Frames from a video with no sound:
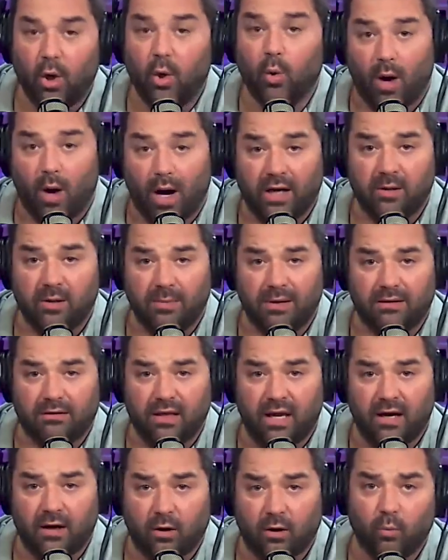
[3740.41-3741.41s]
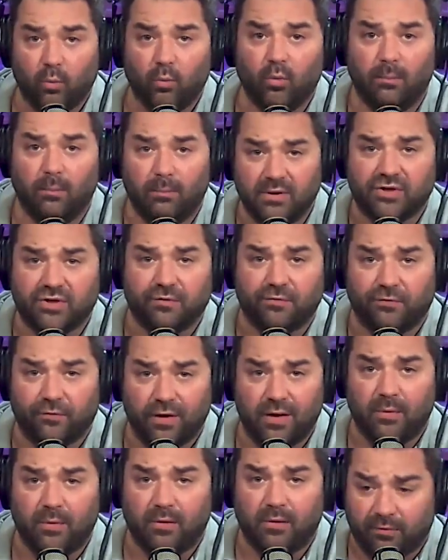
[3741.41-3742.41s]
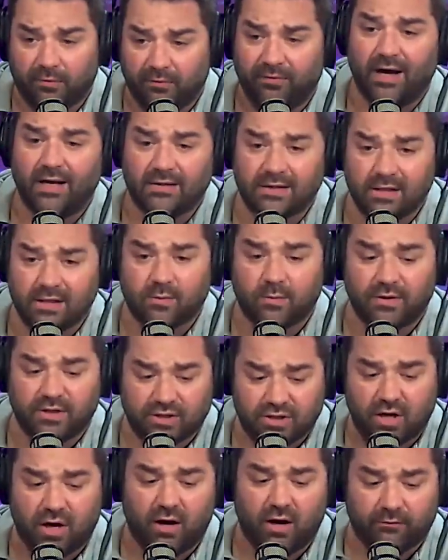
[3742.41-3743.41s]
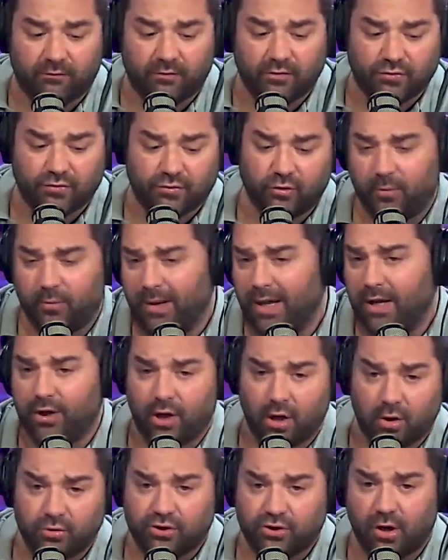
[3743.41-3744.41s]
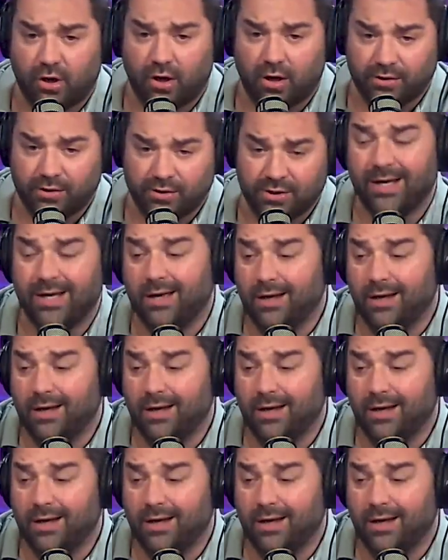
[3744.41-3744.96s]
Why do you meet there? Well, Mr. Freeman provides us with his conference room at no charge.